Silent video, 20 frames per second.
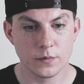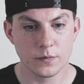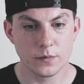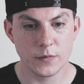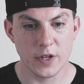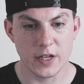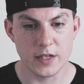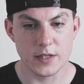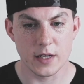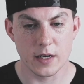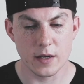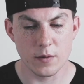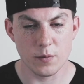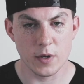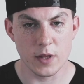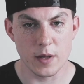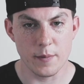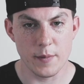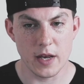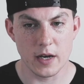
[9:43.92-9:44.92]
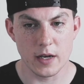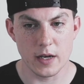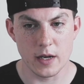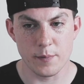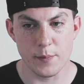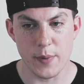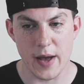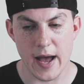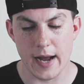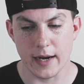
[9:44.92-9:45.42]
like I said, it really made an
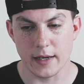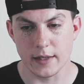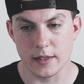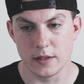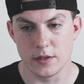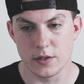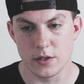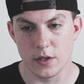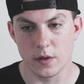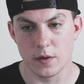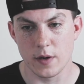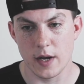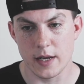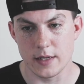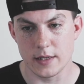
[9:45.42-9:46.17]
impact, and so I